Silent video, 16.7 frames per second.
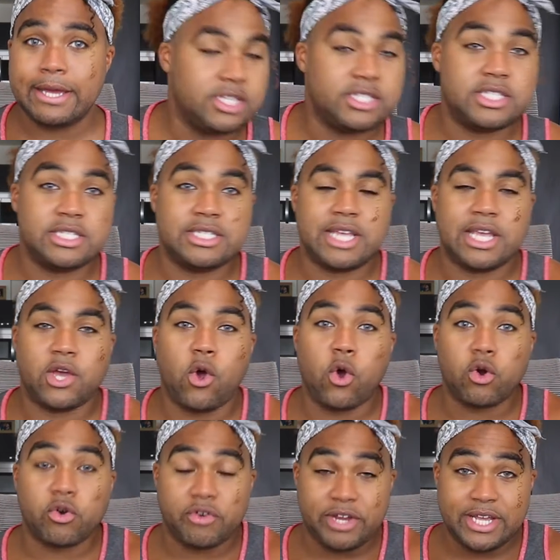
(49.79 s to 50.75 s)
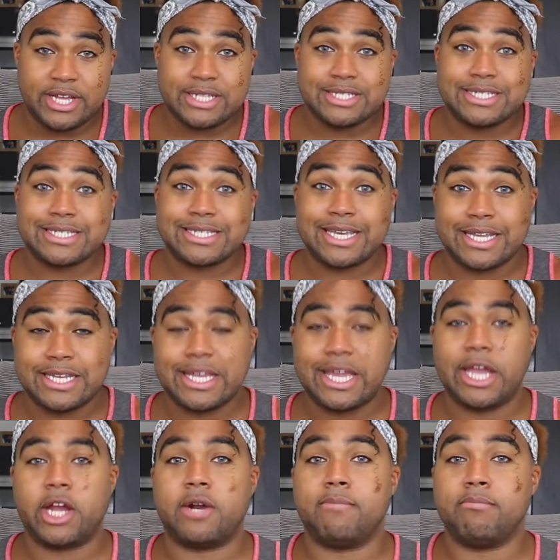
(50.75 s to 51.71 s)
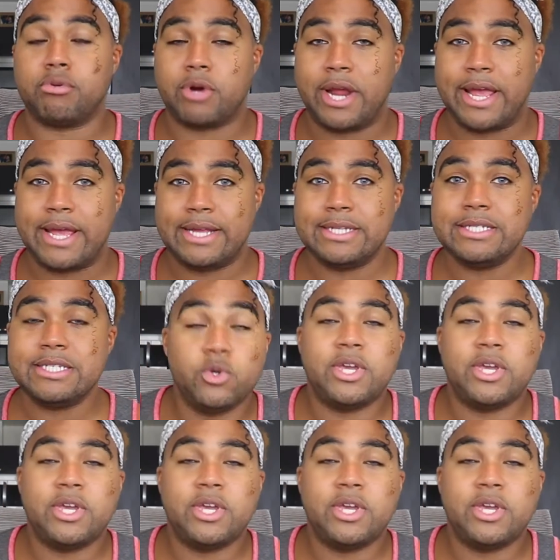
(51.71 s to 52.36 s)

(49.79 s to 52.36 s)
This is a Korean skincare brand.